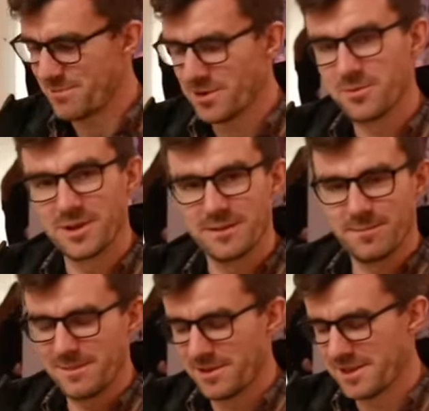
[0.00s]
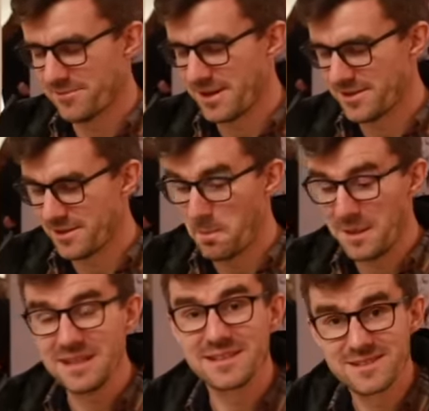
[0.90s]
book where people can write their
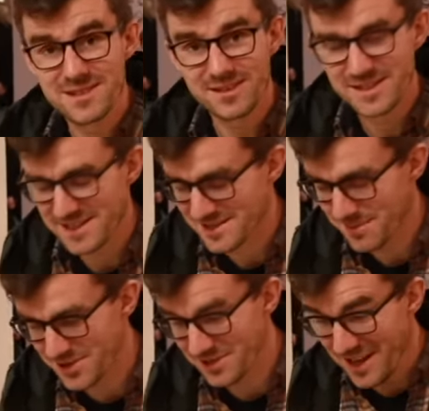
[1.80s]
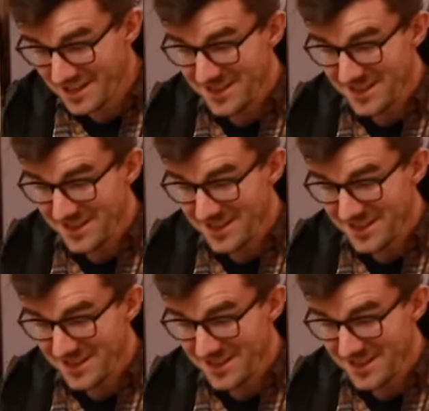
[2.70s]
opinions on the exhibition, and